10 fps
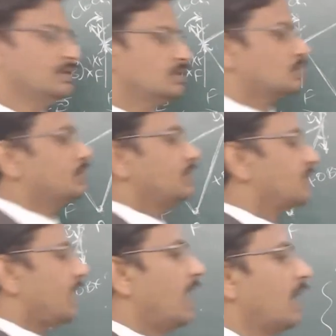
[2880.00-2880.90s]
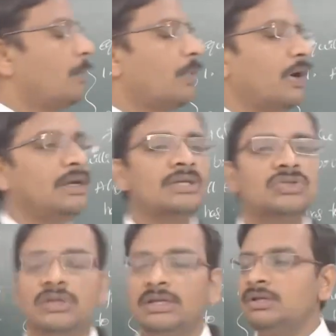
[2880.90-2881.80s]
So this random point
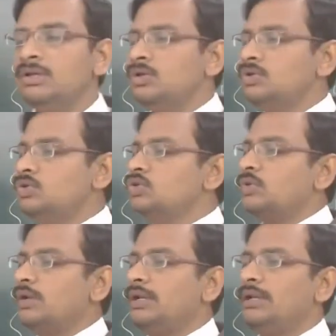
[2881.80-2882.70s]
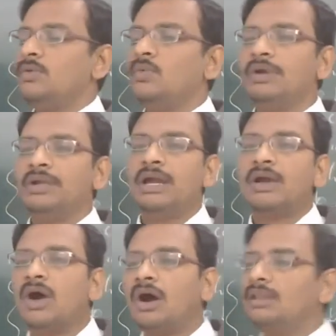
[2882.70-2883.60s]
actually, usually we take
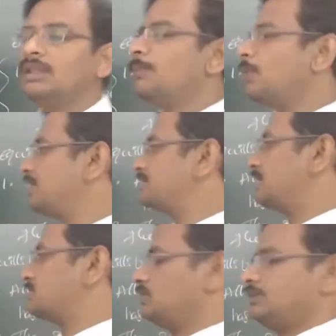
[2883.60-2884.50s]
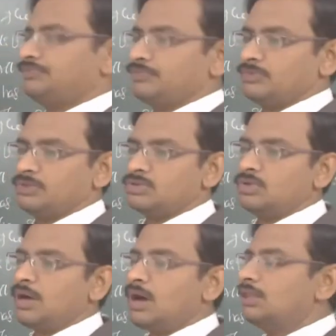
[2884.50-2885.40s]
all the points actually. So
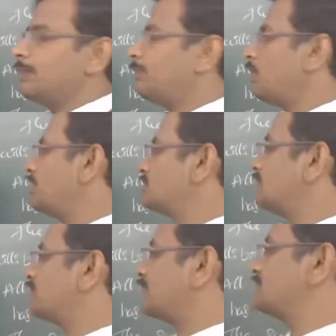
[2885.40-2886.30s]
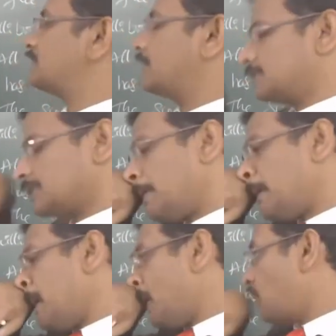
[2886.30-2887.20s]
all the points of
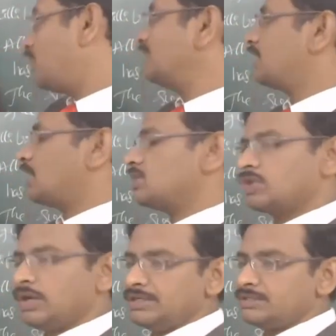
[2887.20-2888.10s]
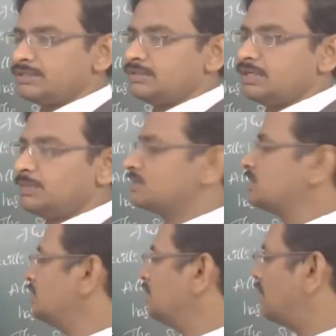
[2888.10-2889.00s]
consideration when there are joints. That means
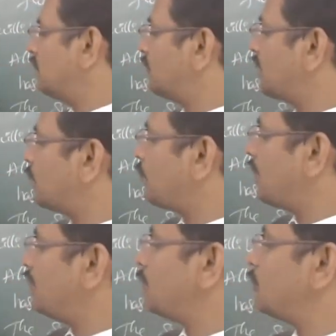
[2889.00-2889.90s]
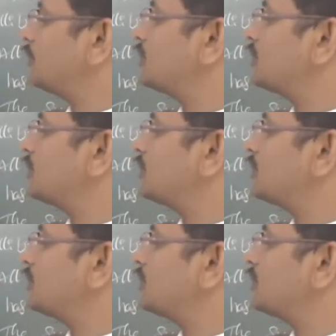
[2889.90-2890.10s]
if we take point about this